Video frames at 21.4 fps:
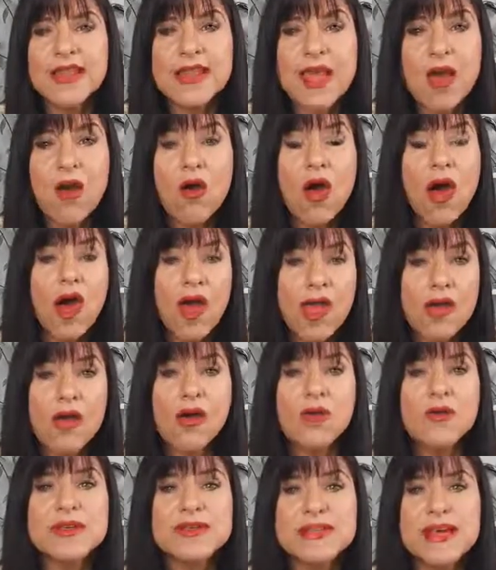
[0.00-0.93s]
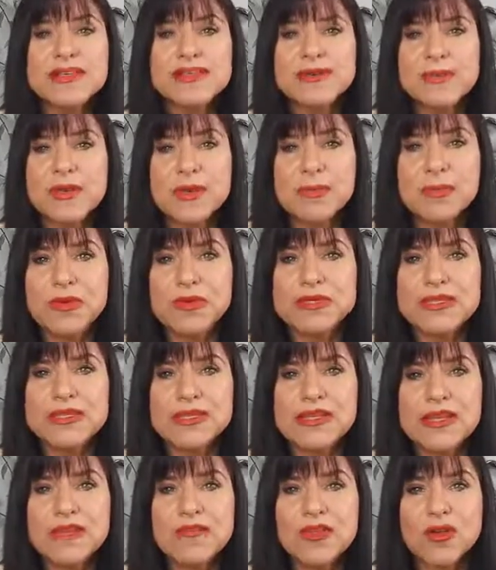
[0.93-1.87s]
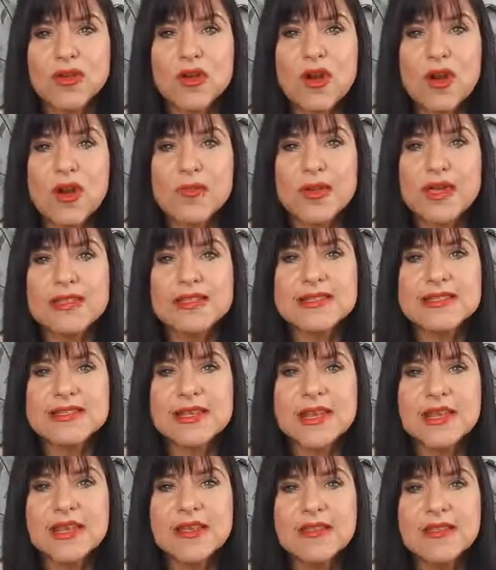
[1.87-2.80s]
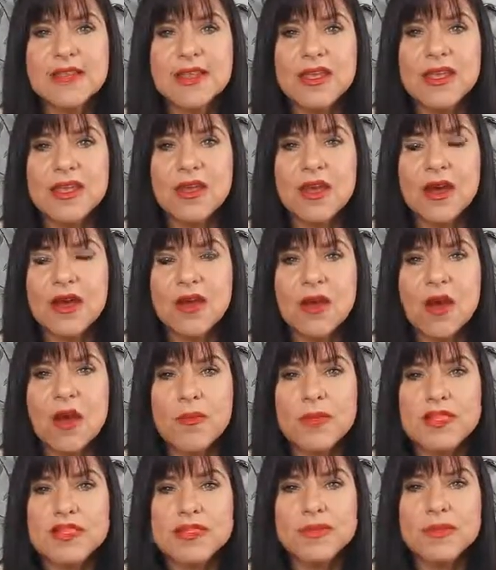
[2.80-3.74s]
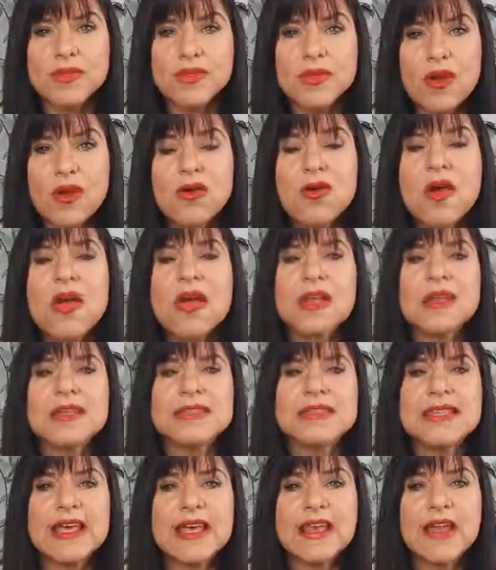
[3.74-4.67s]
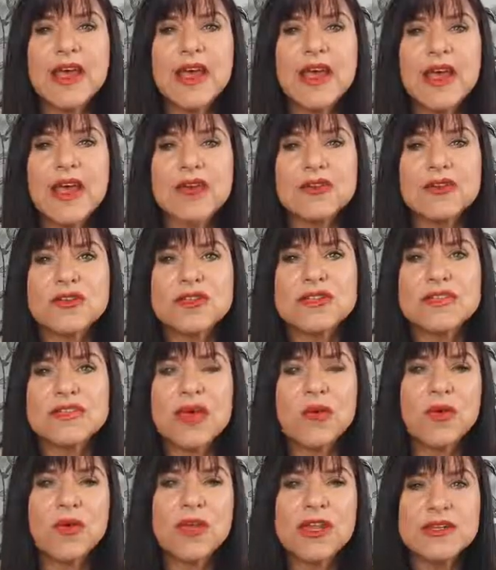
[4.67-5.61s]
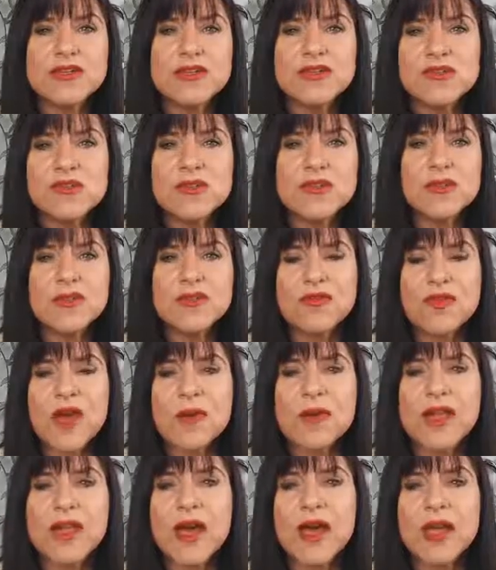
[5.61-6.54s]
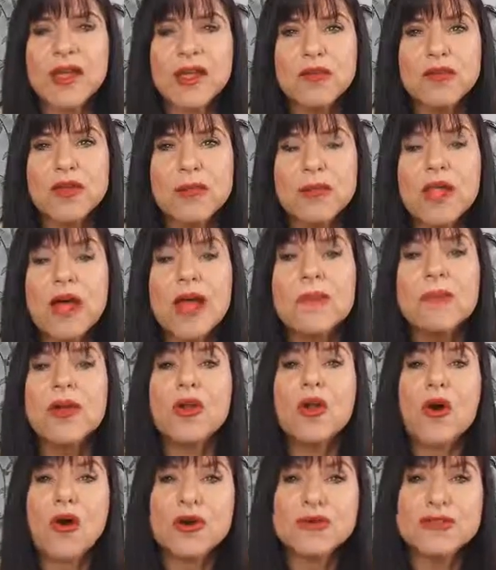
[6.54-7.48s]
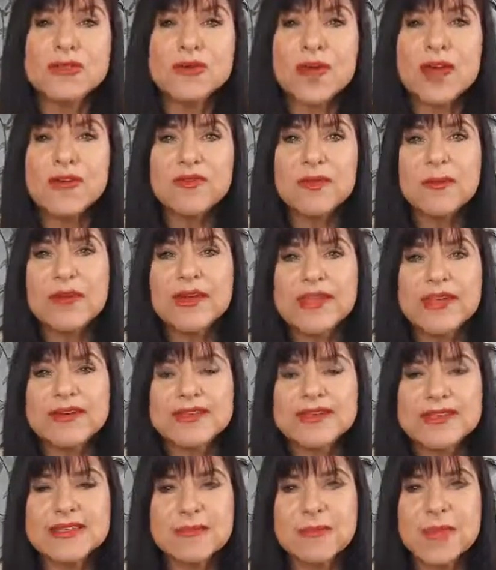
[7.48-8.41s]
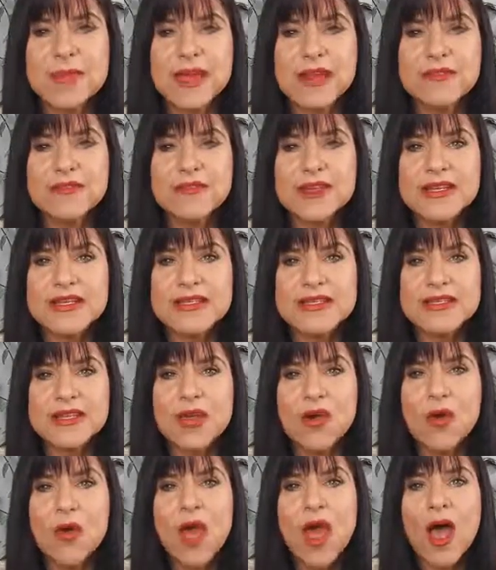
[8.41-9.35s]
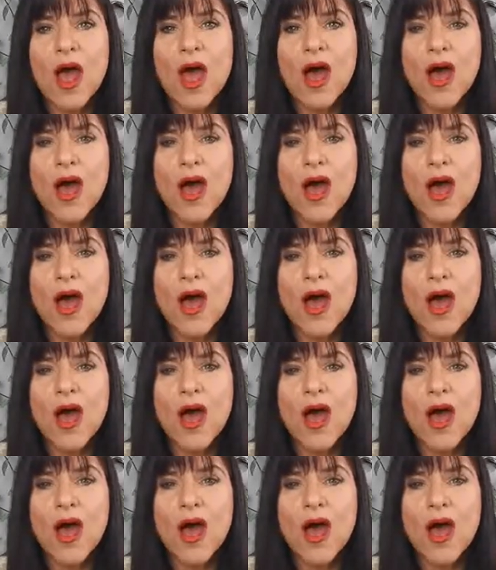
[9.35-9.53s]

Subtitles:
Now, I always ask people to leave their comments in the comments below because then I understand what industry they're from and I can reply, but also everybody else can benefit. So